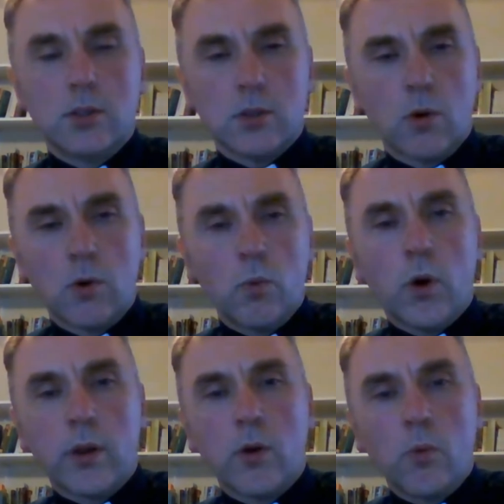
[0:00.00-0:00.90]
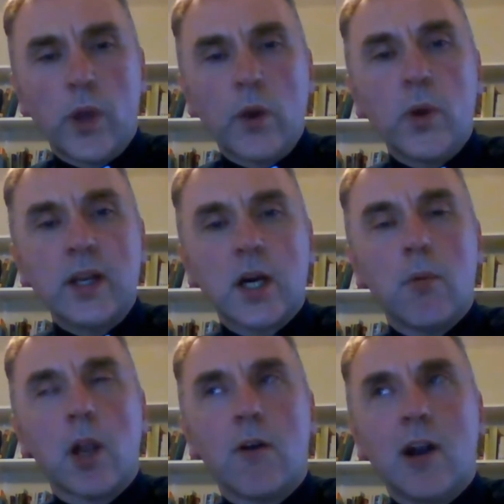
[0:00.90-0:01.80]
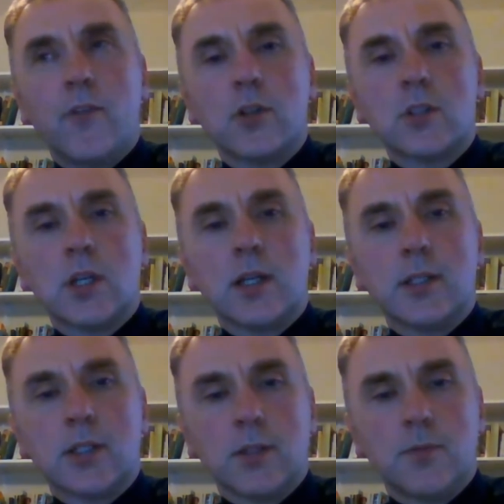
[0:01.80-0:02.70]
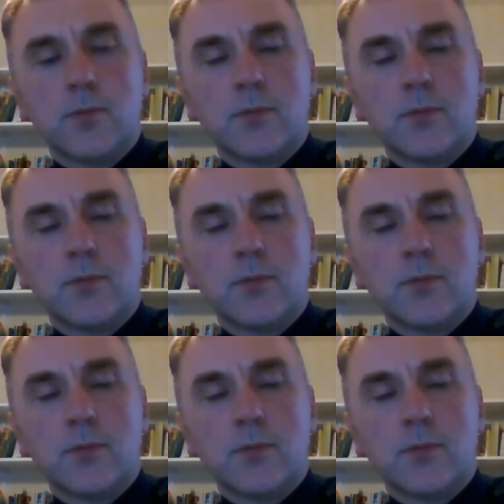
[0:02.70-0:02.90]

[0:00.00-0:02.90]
So one, we redouble our efforts to listen.